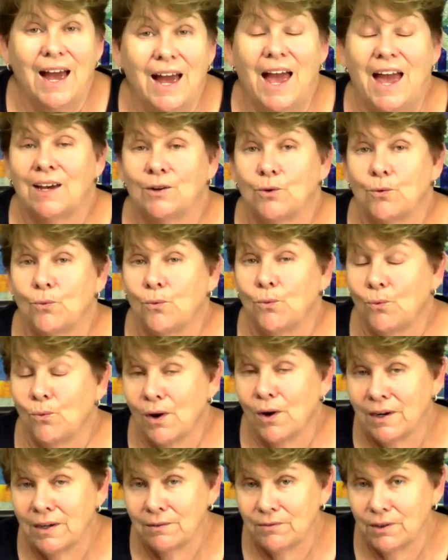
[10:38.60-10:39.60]
And
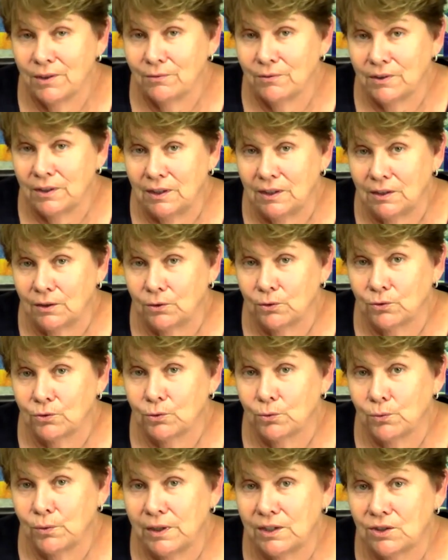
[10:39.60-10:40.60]
one of the
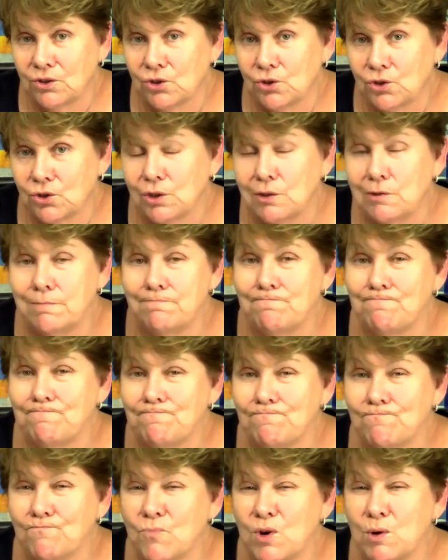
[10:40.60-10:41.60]
videos, which
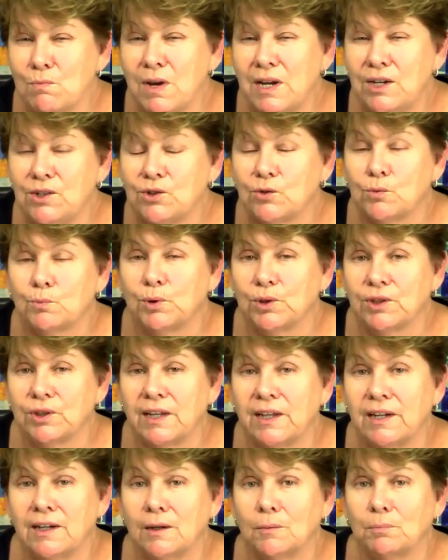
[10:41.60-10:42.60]
we may just put
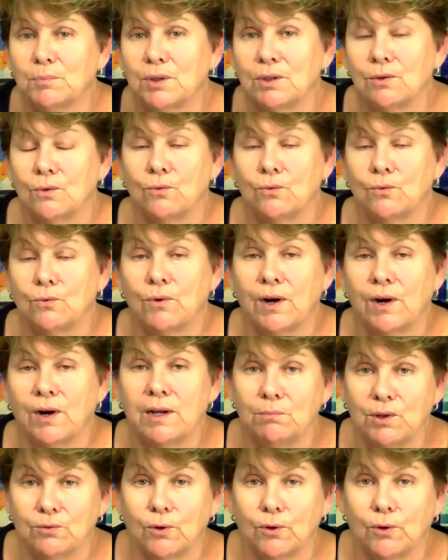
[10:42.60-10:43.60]
that up right
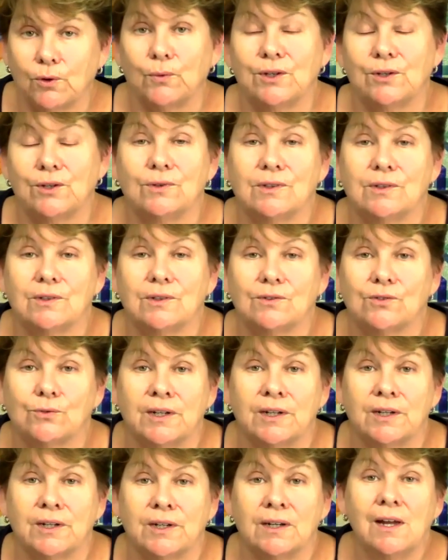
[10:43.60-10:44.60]
before we do this
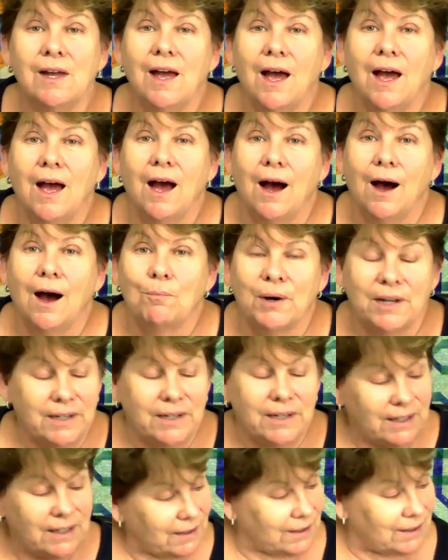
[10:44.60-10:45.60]
one, but
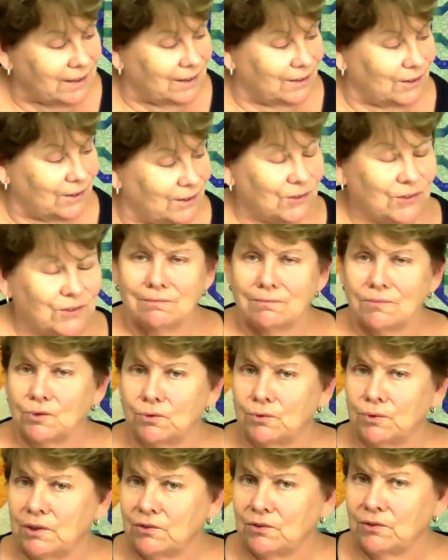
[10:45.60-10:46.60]
it is,
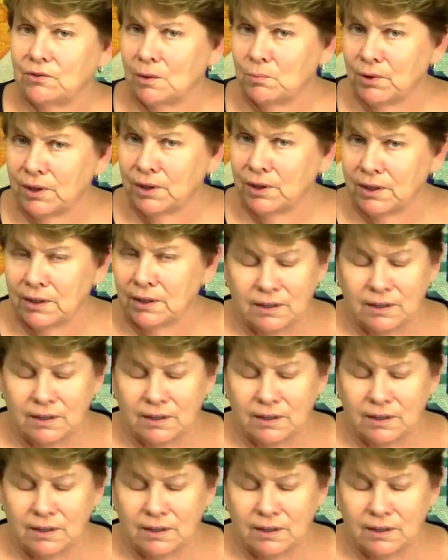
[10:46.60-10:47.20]
the reason I bring it